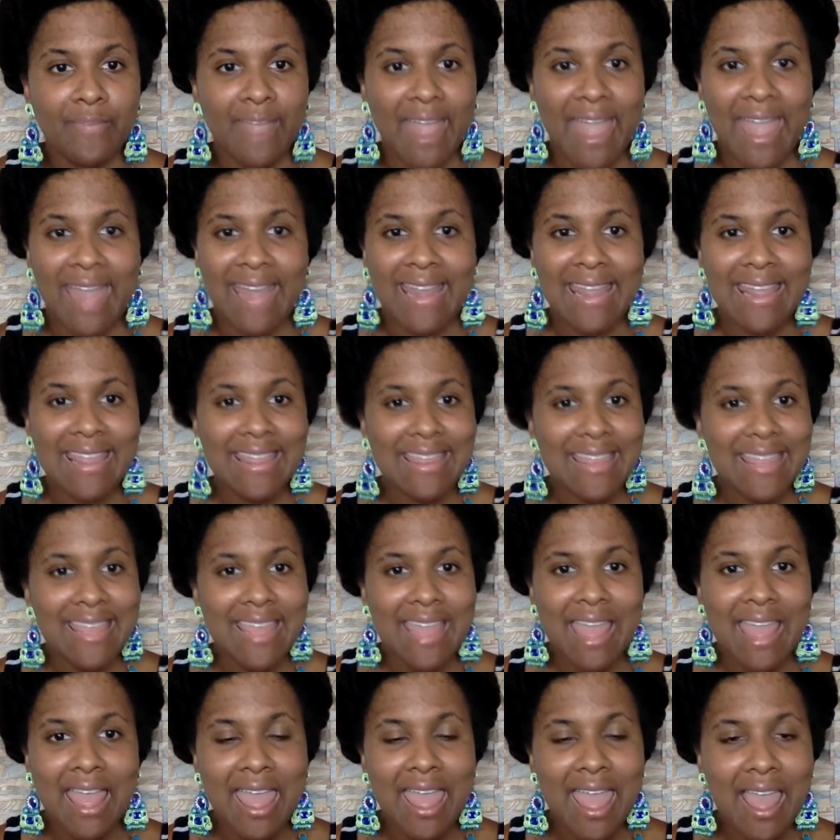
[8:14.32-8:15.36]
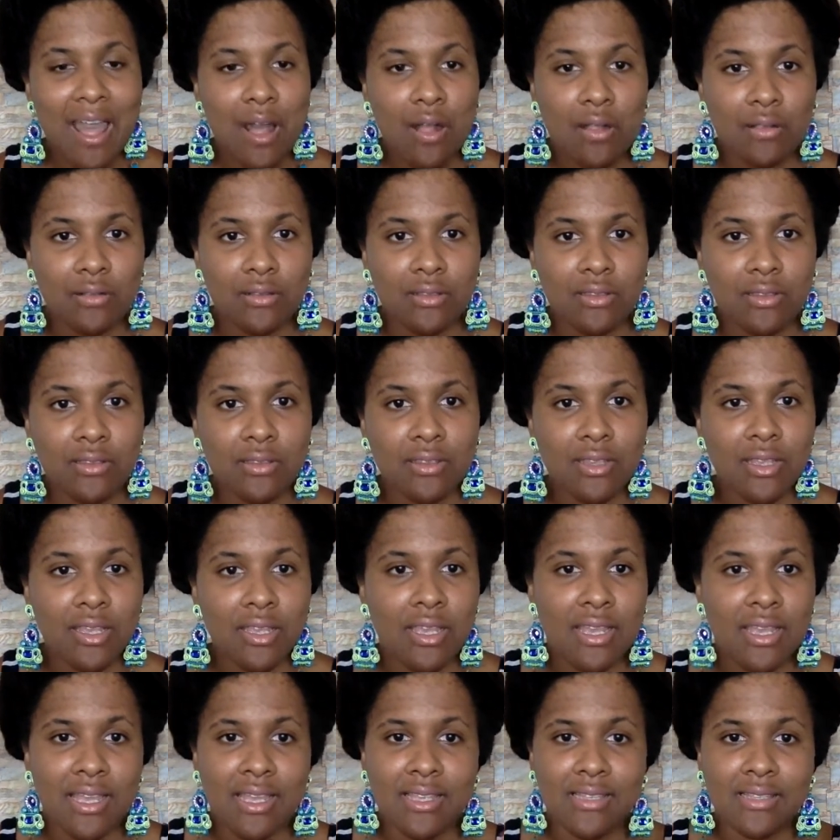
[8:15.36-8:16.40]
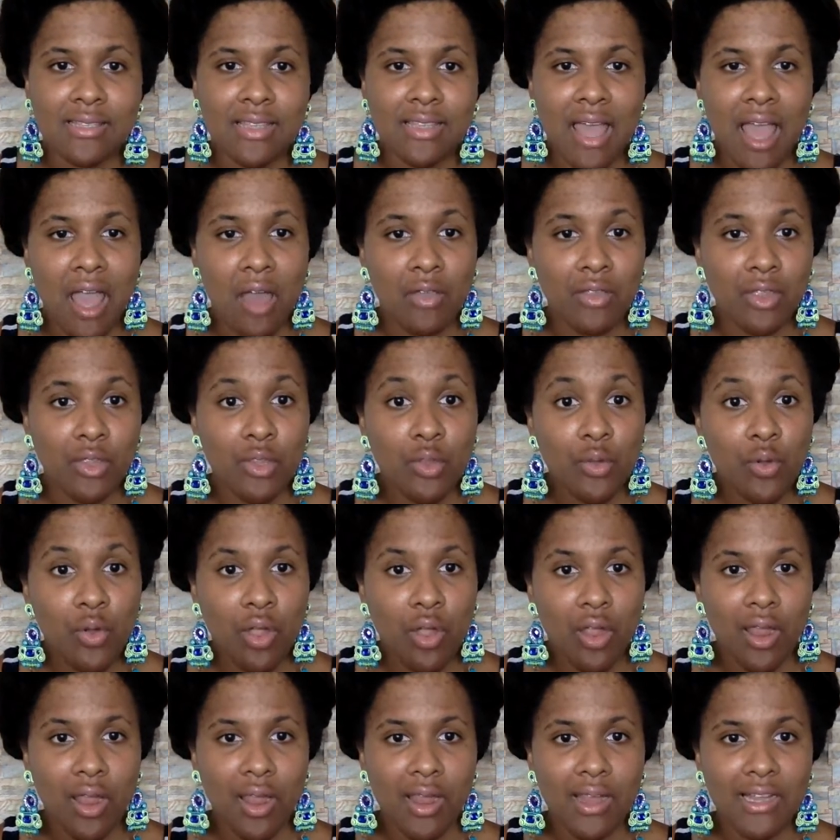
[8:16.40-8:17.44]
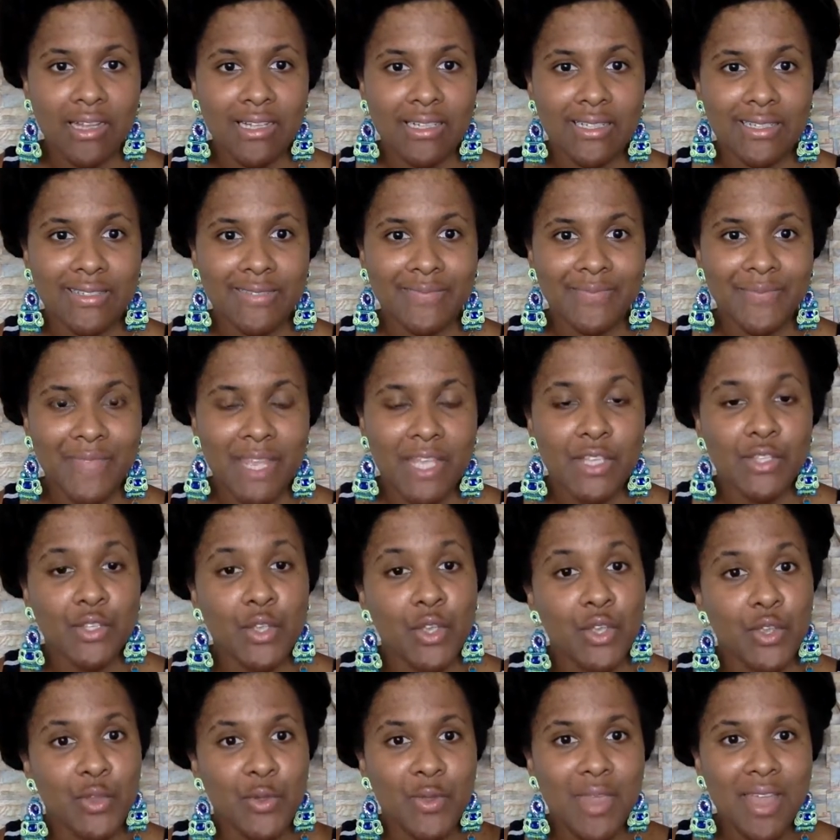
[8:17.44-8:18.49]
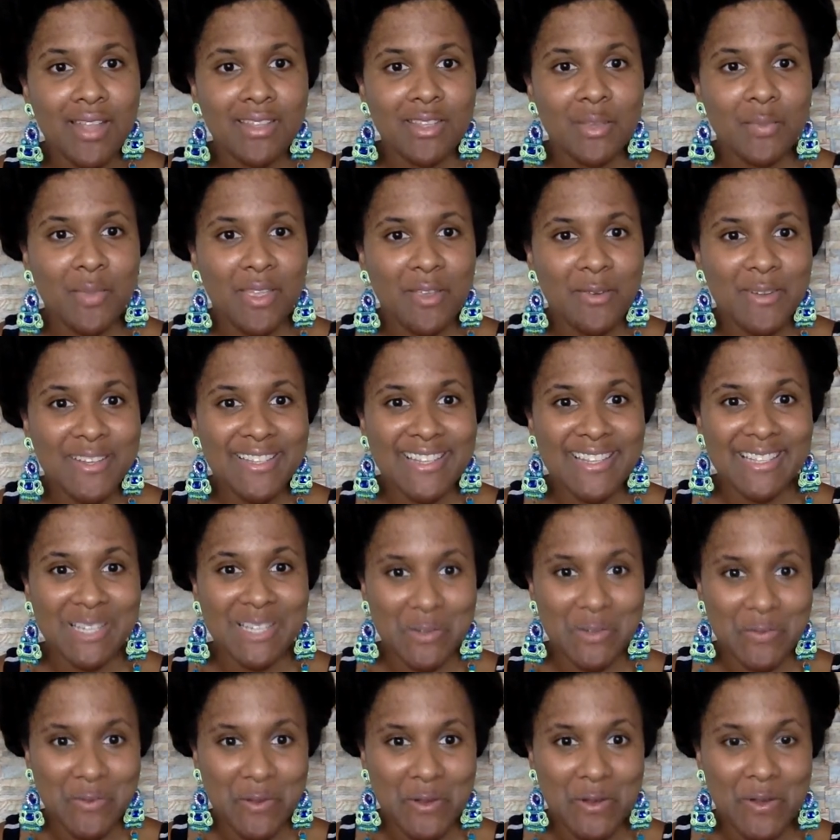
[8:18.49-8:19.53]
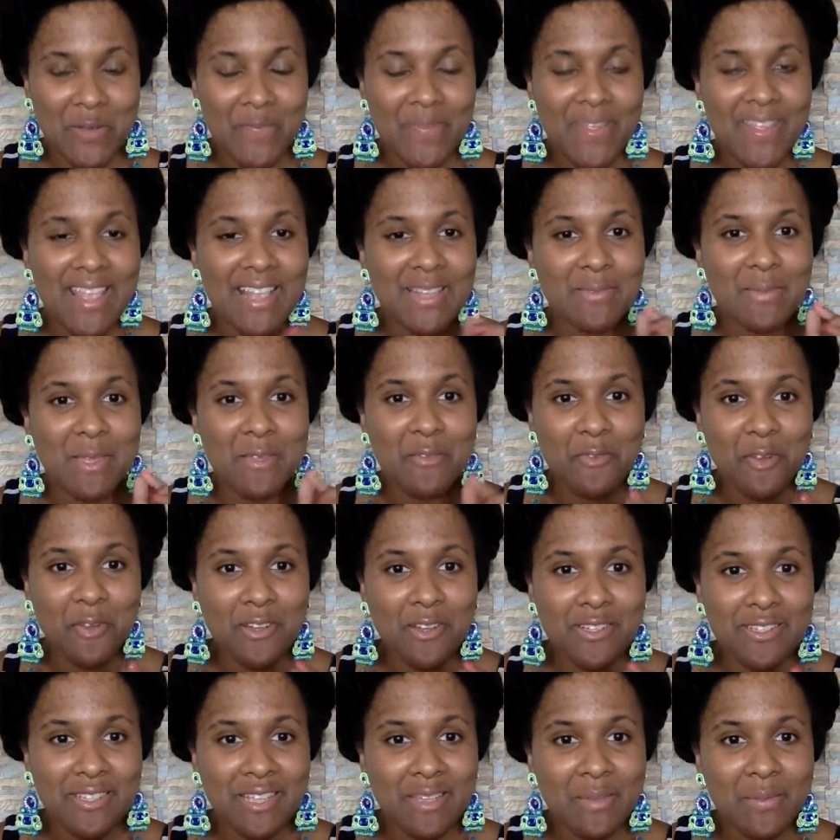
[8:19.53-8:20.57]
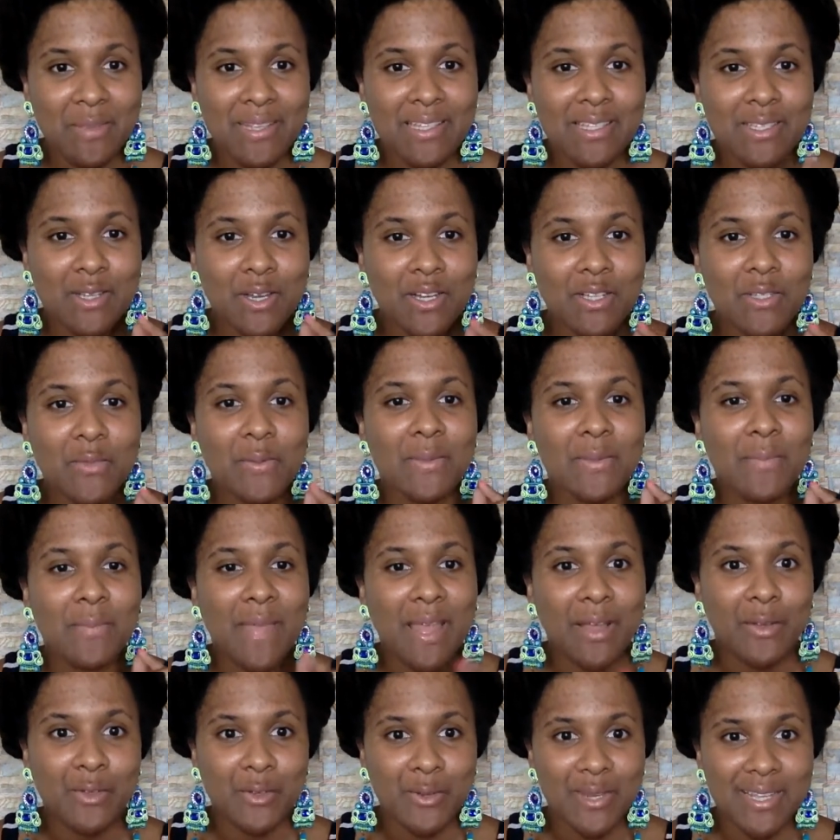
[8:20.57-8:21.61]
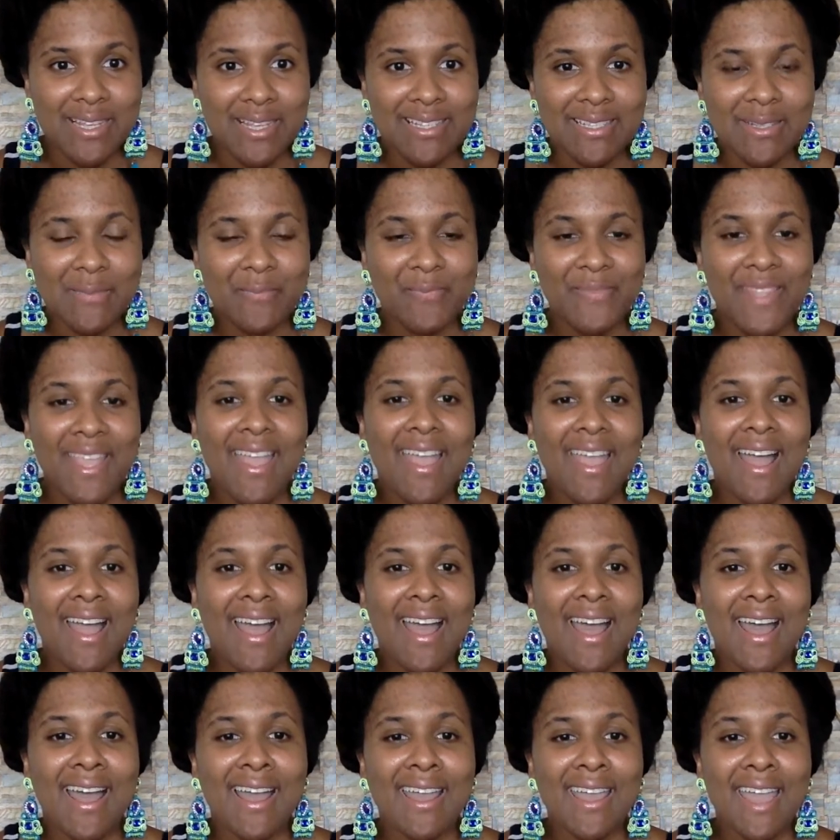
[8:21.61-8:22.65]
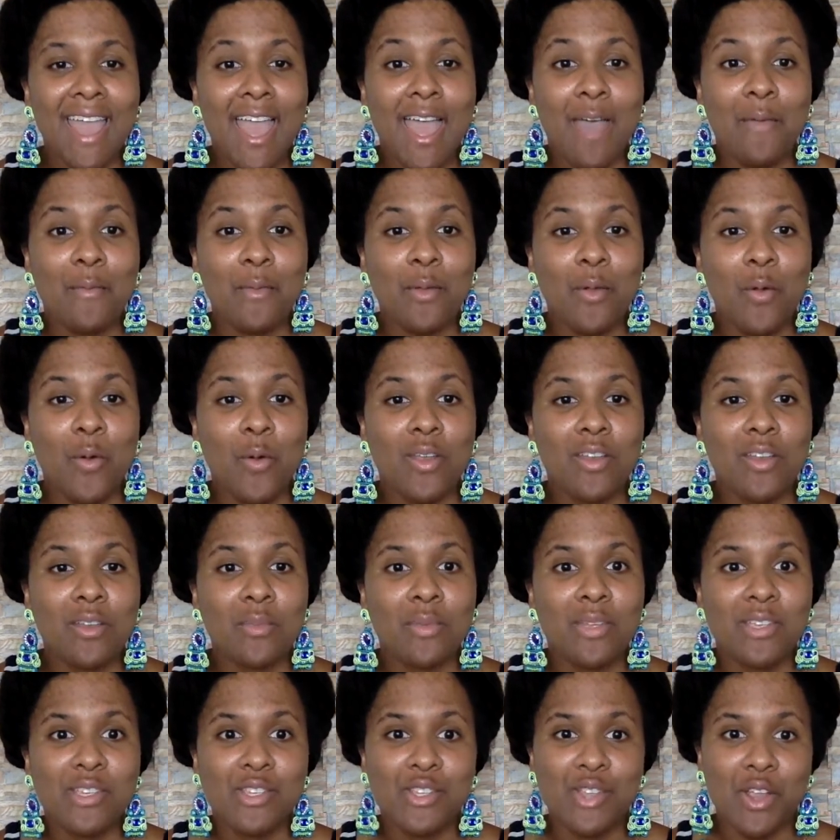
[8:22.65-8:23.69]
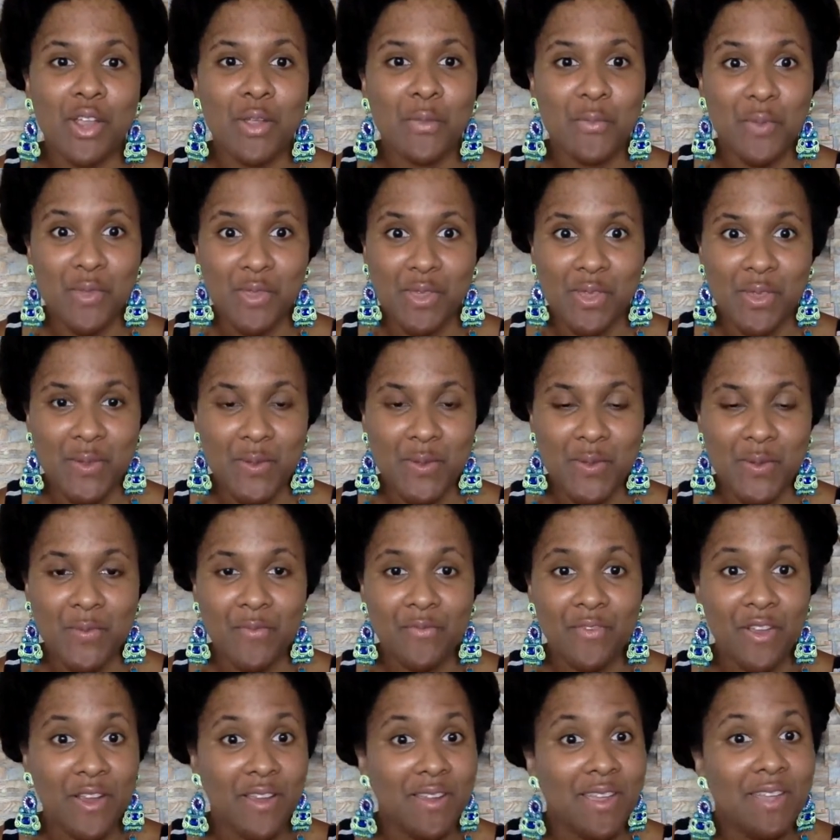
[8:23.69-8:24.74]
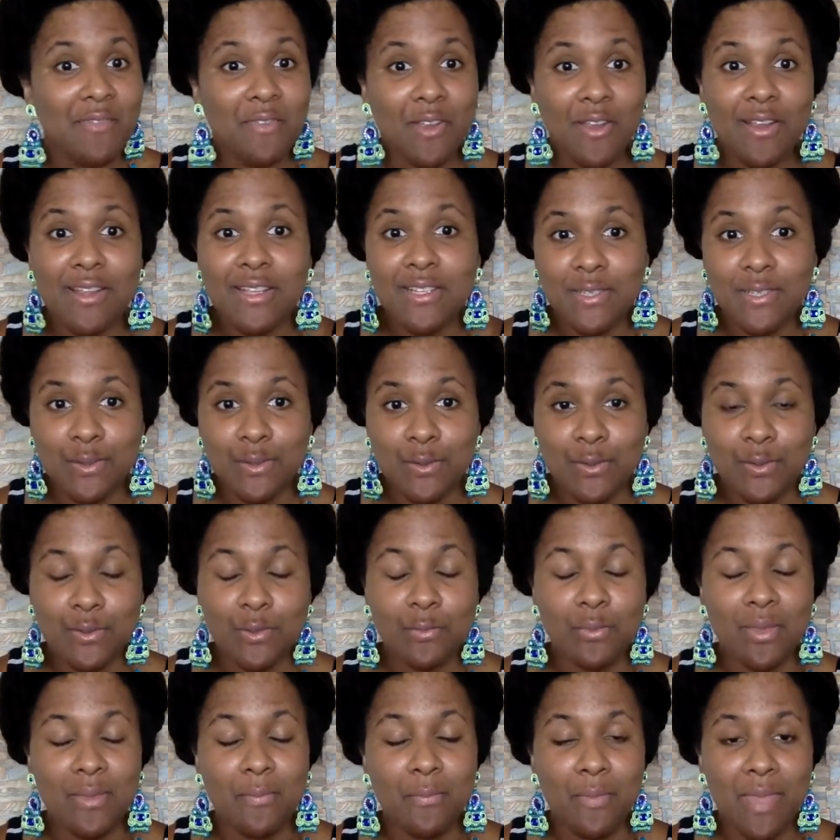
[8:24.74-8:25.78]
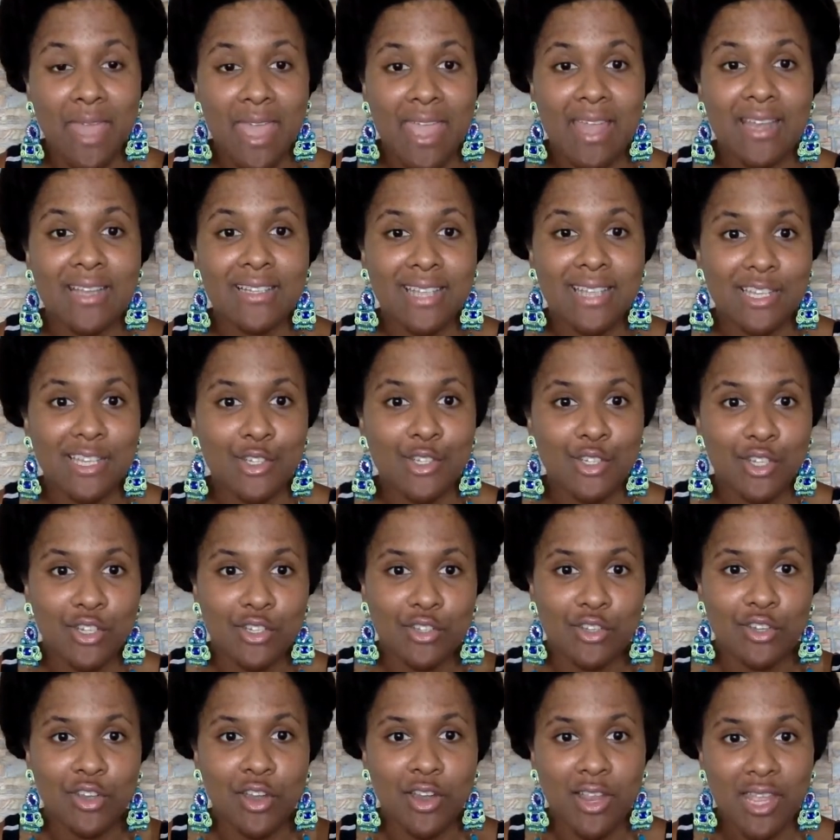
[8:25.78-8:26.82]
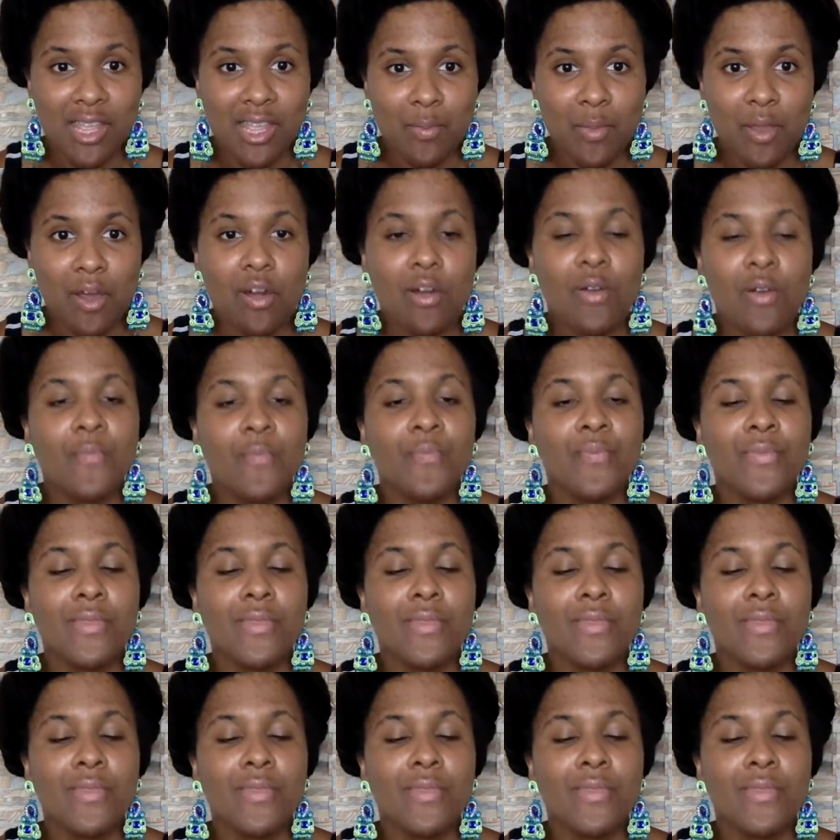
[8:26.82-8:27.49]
Anything else is out the door. So you get to be irresistible. That's my first tip. It starts with boundaries. I am going to be sharing with you very, very soon, so be paying attention to your email,